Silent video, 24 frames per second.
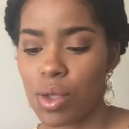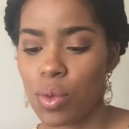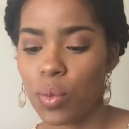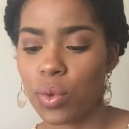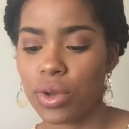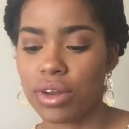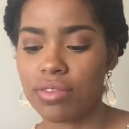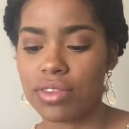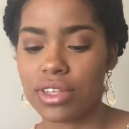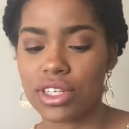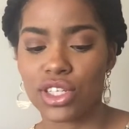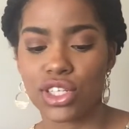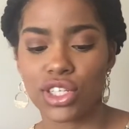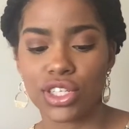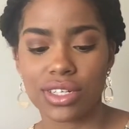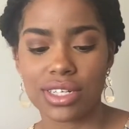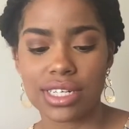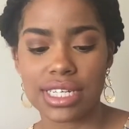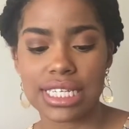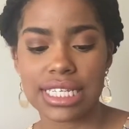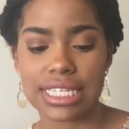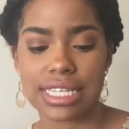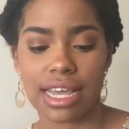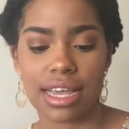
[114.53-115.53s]
One of the
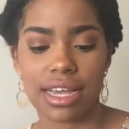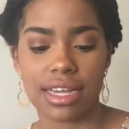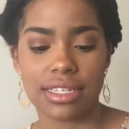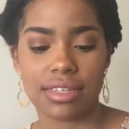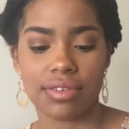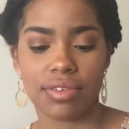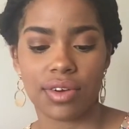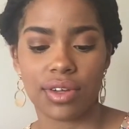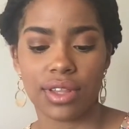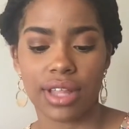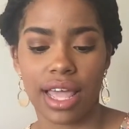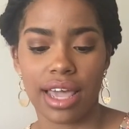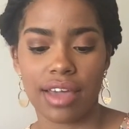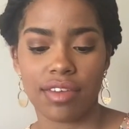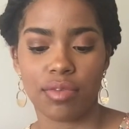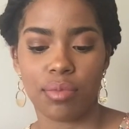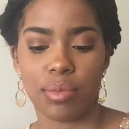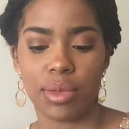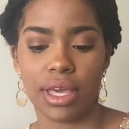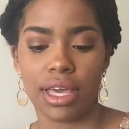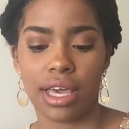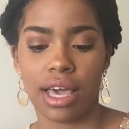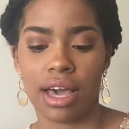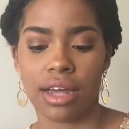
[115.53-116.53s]
surest signs of her
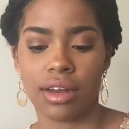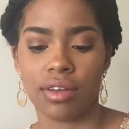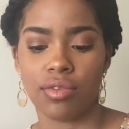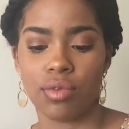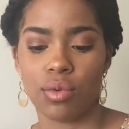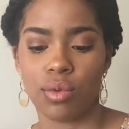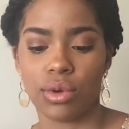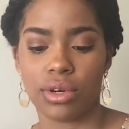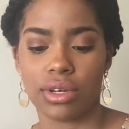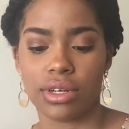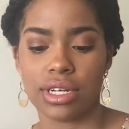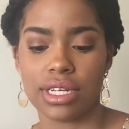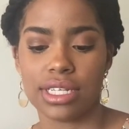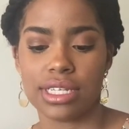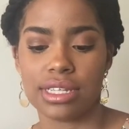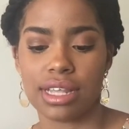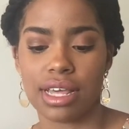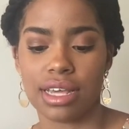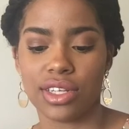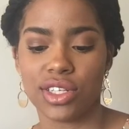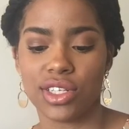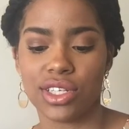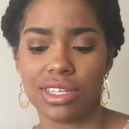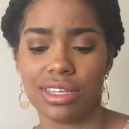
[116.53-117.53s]
life being out of order is
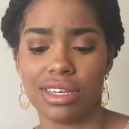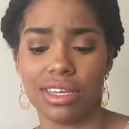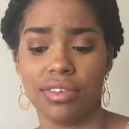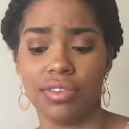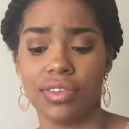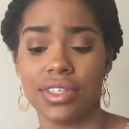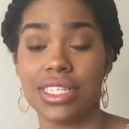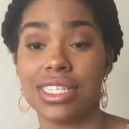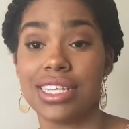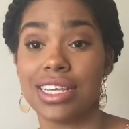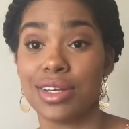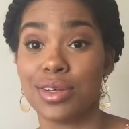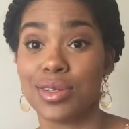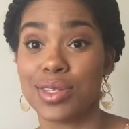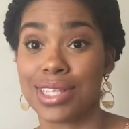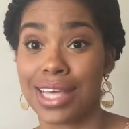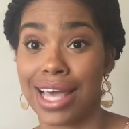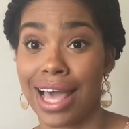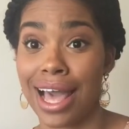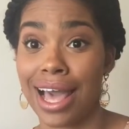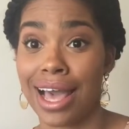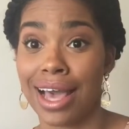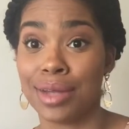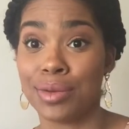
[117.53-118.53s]
that she even tells
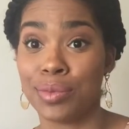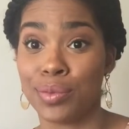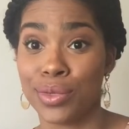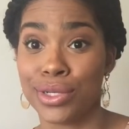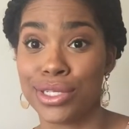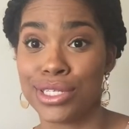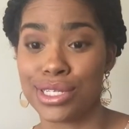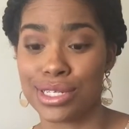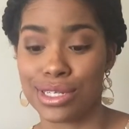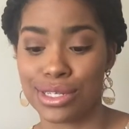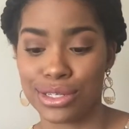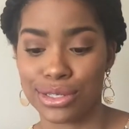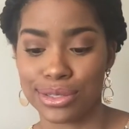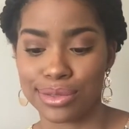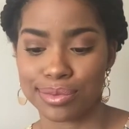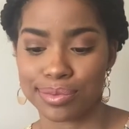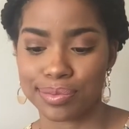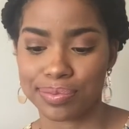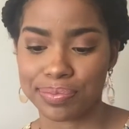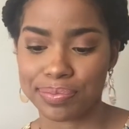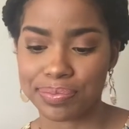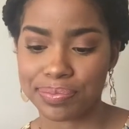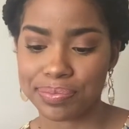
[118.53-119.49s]
God what to do.